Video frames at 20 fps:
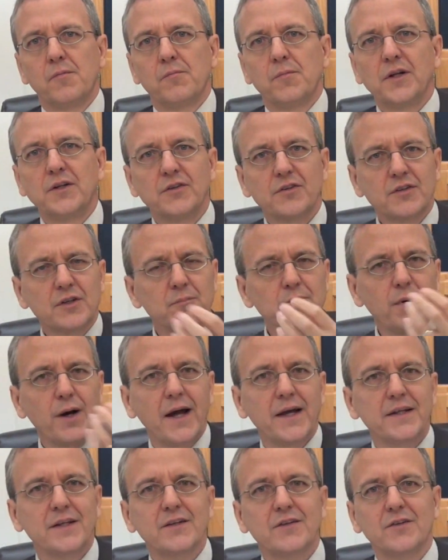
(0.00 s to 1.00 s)
but he's
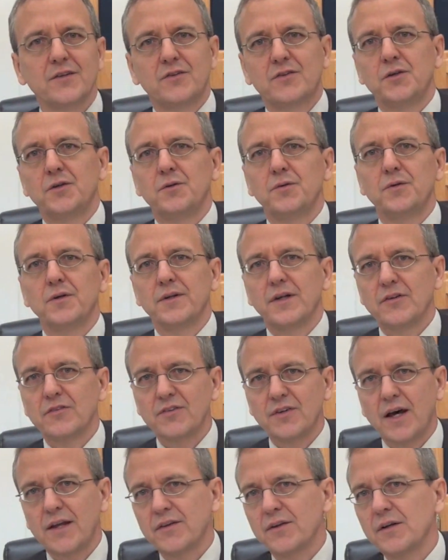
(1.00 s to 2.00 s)
combining the two, and
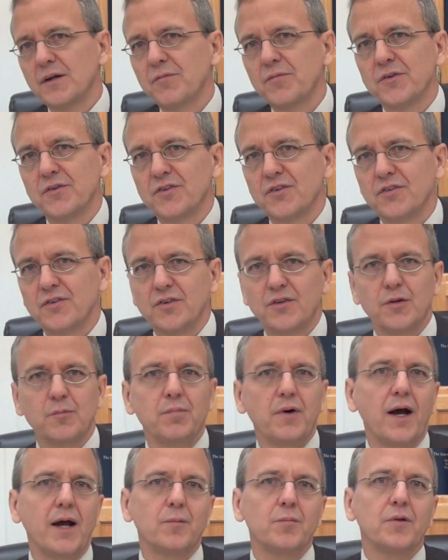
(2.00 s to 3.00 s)
that's not the emphasis that the
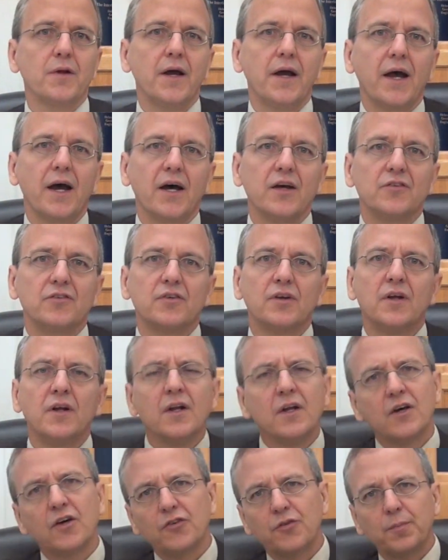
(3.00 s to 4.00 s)
Bible has.
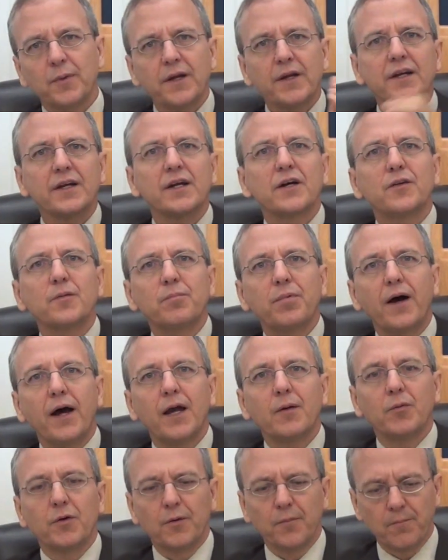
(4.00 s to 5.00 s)
But speaking of the
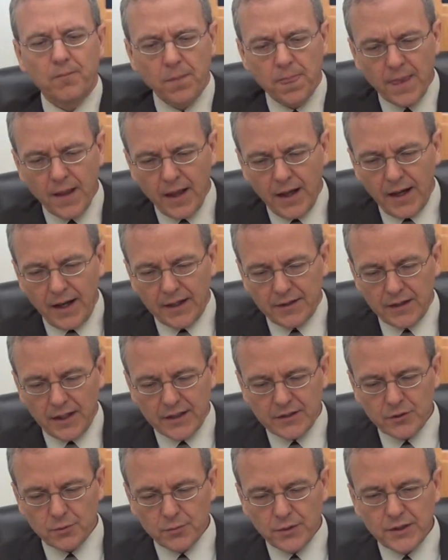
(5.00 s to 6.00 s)
Bible, I'd
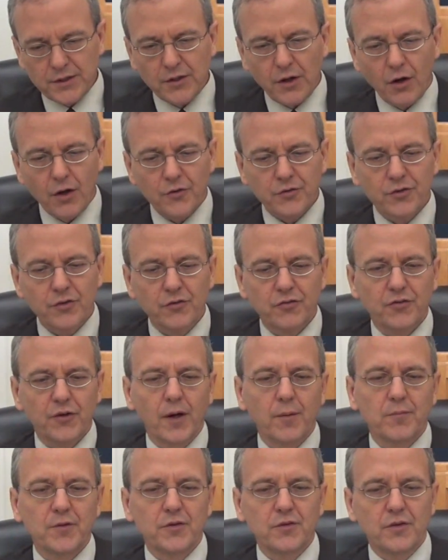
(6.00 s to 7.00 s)
like to read also
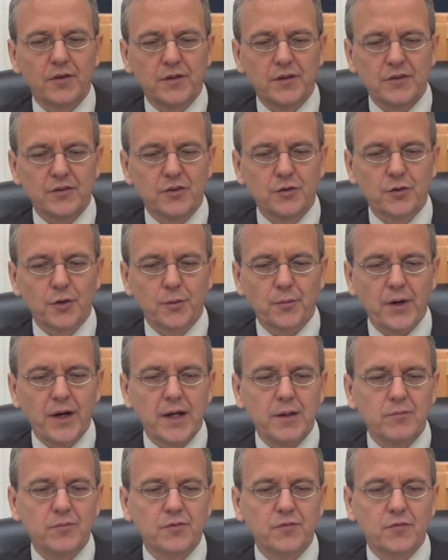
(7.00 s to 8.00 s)
from the Douay
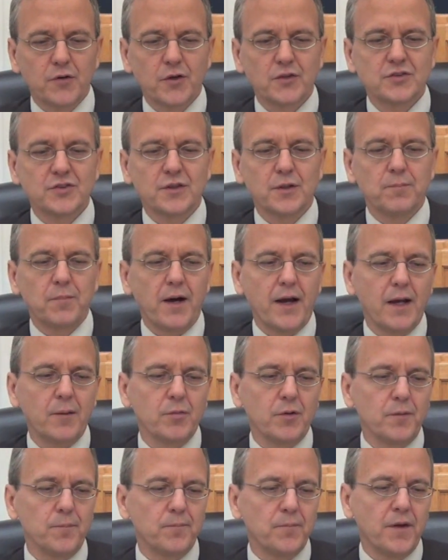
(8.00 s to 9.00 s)
Rheims version of the
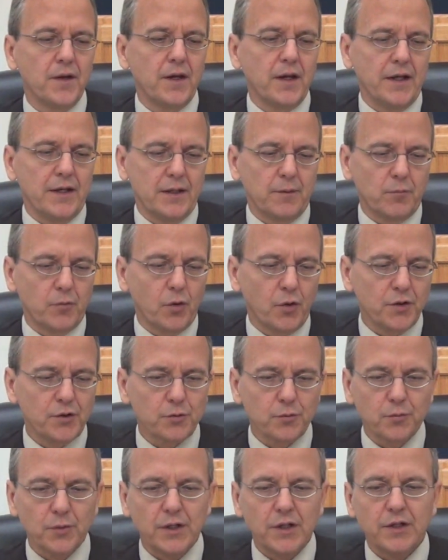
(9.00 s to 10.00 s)
Bible. And I'm going
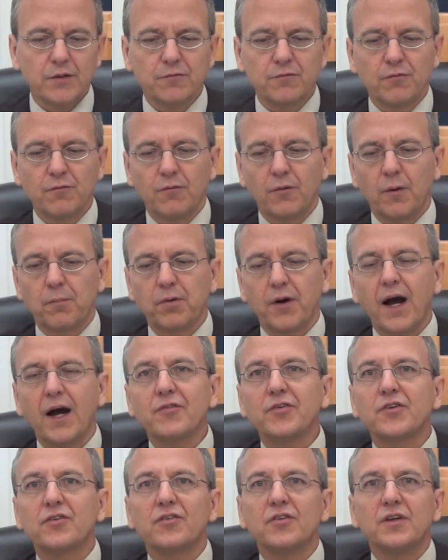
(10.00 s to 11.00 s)
to read a
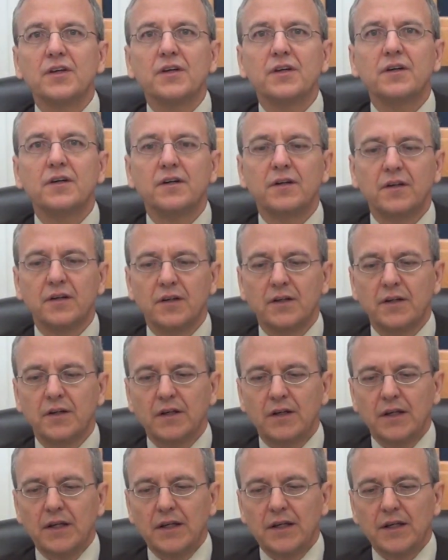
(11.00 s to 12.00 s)
prophecy
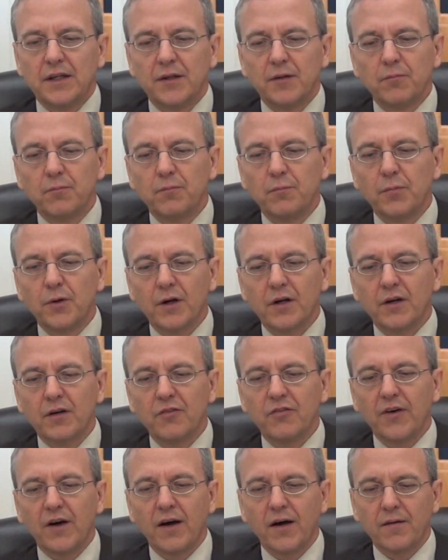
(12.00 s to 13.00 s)
in the book
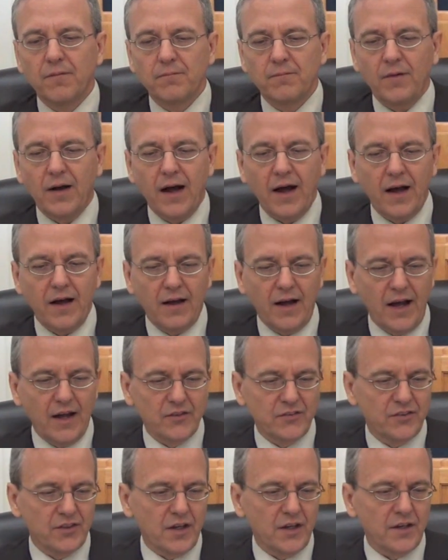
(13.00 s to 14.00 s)
of
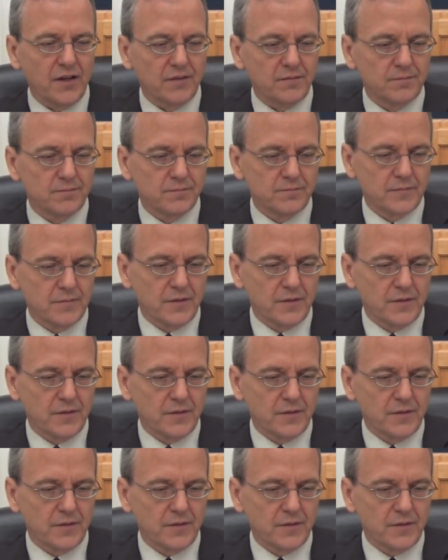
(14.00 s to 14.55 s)
Isaiah,